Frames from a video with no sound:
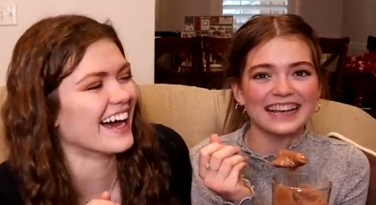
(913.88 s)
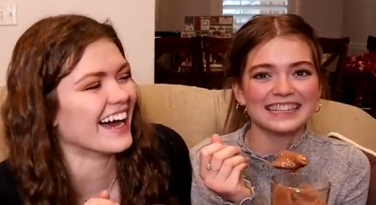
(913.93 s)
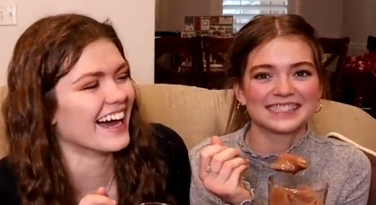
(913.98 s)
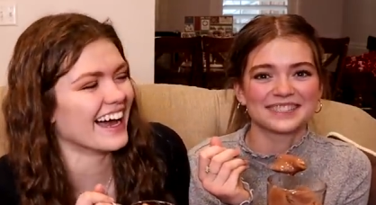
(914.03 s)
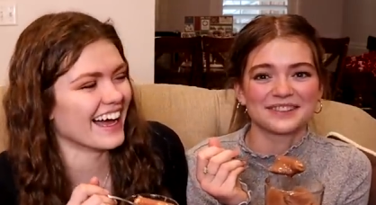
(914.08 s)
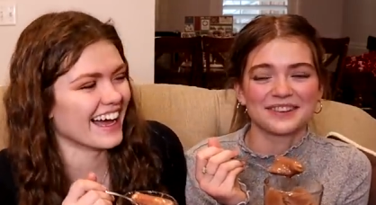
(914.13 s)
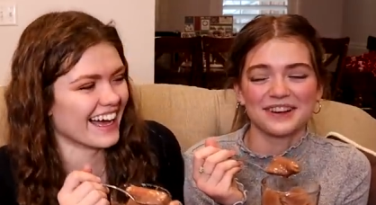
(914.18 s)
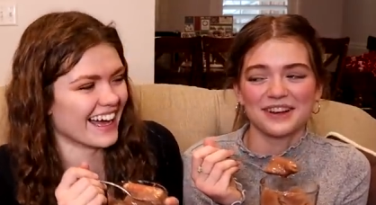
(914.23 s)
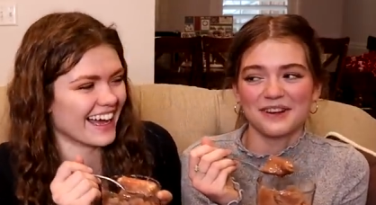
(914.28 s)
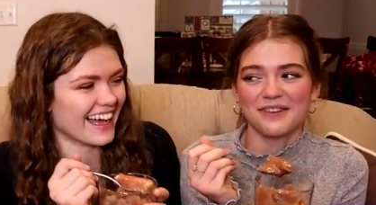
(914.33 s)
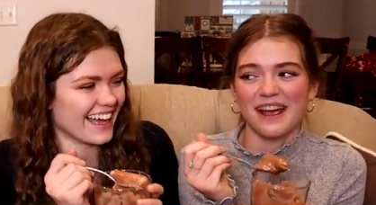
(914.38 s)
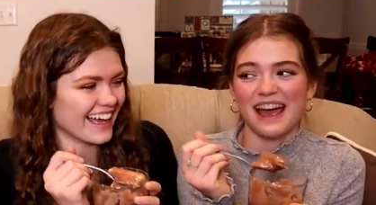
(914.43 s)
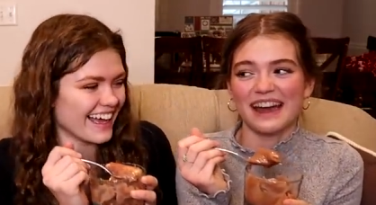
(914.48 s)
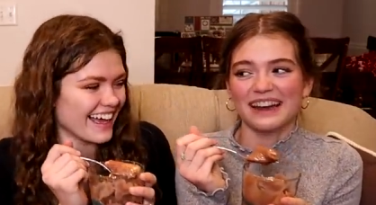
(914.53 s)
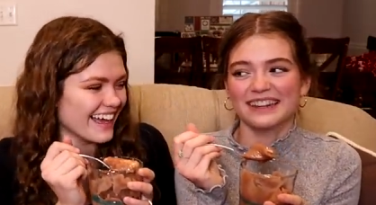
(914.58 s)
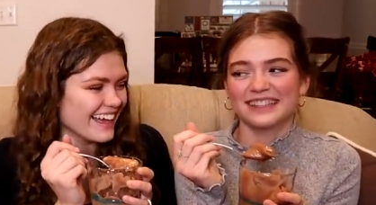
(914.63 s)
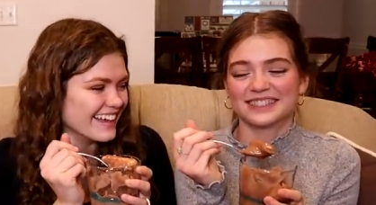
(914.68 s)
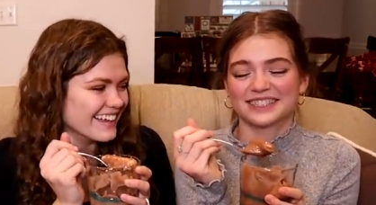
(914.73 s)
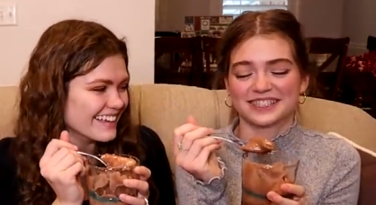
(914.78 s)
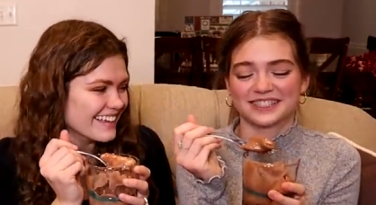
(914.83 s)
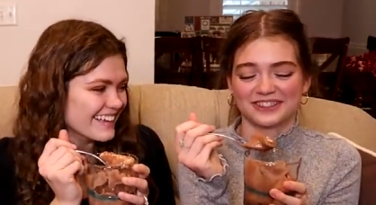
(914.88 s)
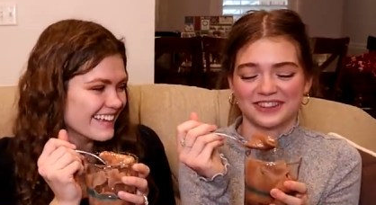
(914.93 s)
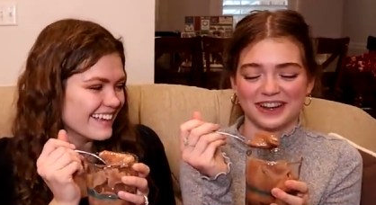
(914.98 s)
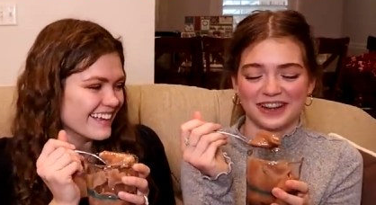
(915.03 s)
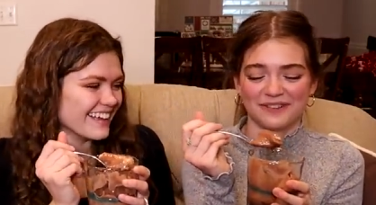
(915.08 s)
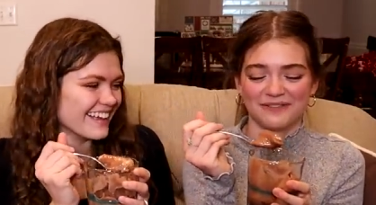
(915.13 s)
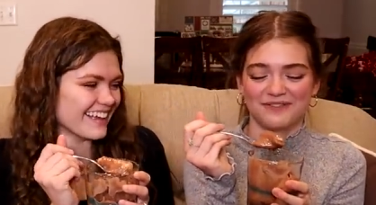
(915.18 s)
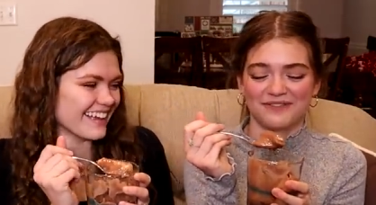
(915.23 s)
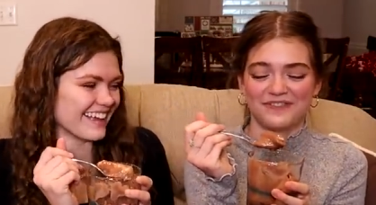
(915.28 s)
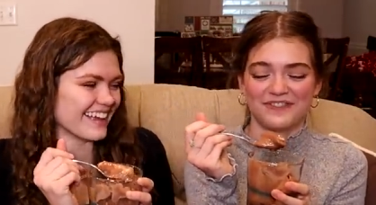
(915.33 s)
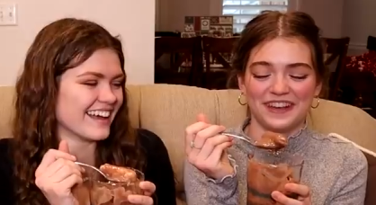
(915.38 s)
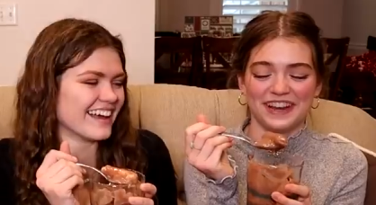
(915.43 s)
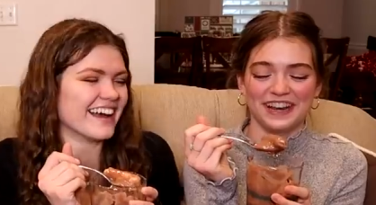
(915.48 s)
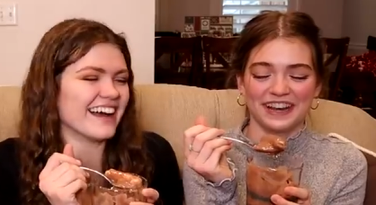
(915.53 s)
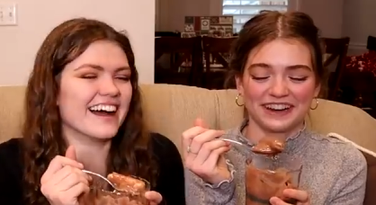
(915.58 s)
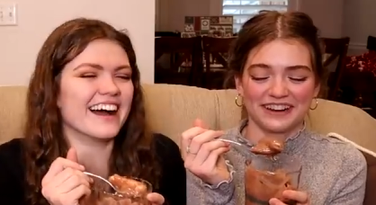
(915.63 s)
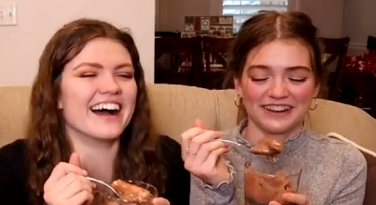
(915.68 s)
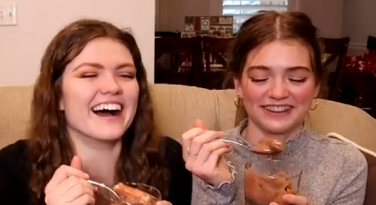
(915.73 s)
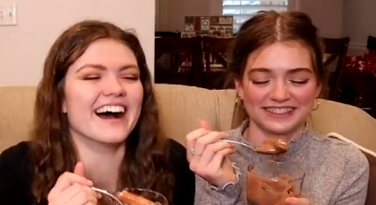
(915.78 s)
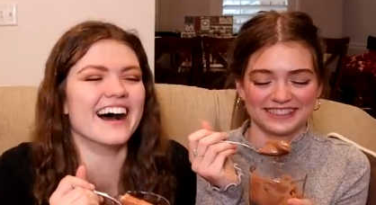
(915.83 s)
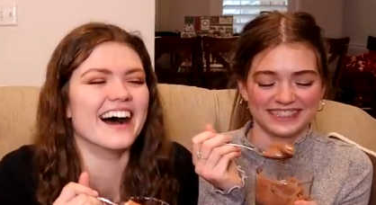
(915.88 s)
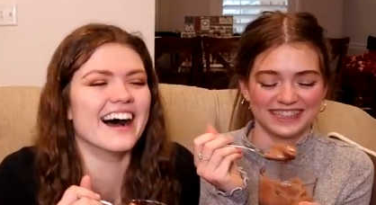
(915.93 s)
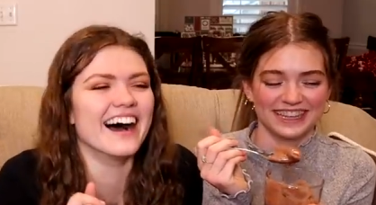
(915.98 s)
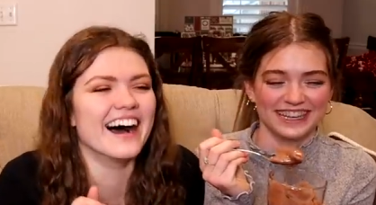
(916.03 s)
Speaker 1: I swear you added straight up vinegar to